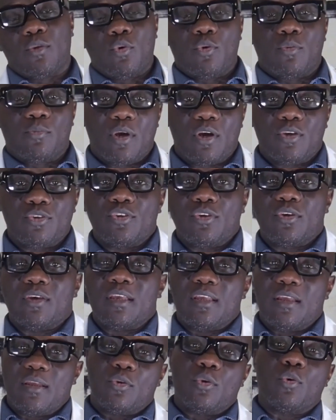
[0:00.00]
or
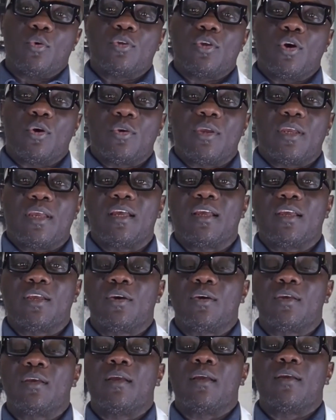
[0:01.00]
partially, or totally
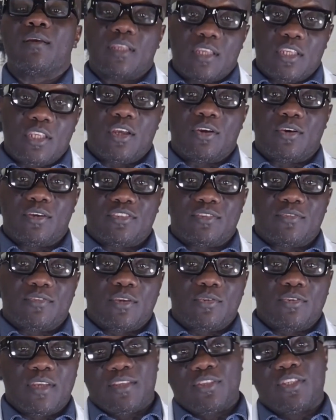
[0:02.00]
hinder the occurrence of
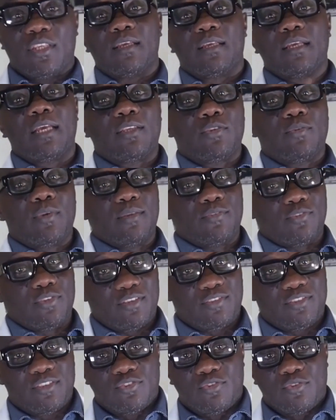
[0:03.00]
an erection, as we have
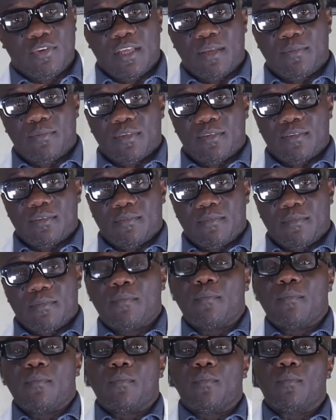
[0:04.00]
just described,
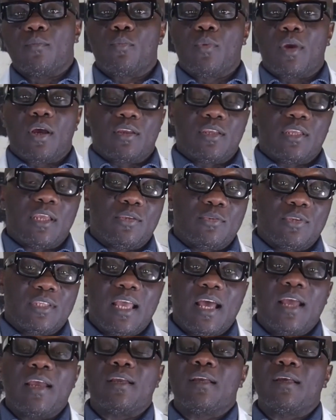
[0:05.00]
will, in
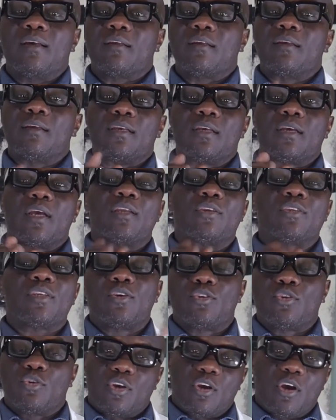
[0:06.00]
reality,
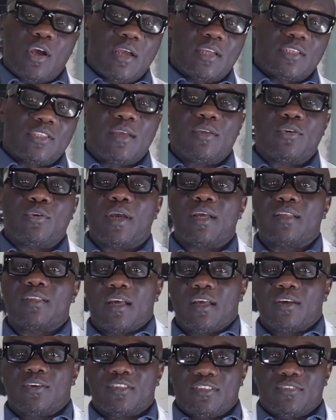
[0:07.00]
constitute a cause of
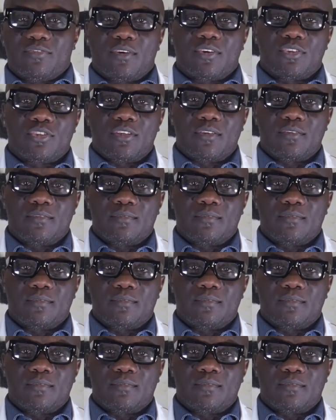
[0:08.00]
erectile dysfunction.